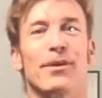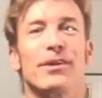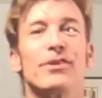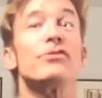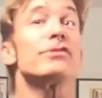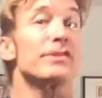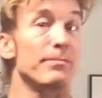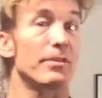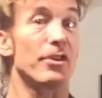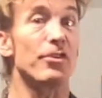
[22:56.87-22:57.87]
going to do
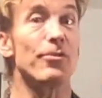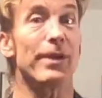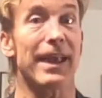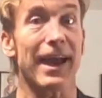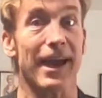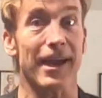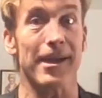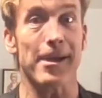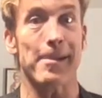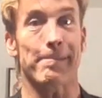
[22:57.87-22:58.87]
some Q and
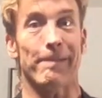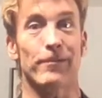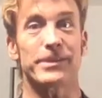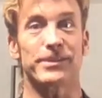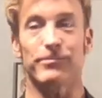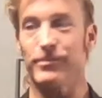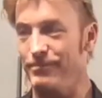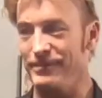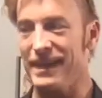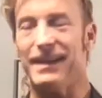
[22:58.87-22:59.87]
A. Uh, Carissa
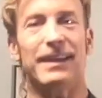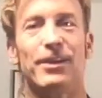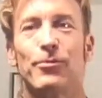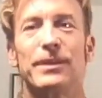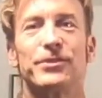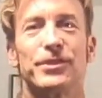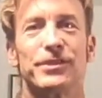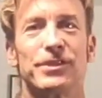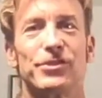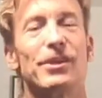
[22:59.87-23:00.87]
will take any
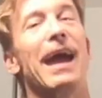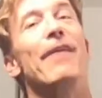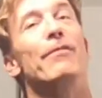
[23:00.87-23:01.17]
questions that you have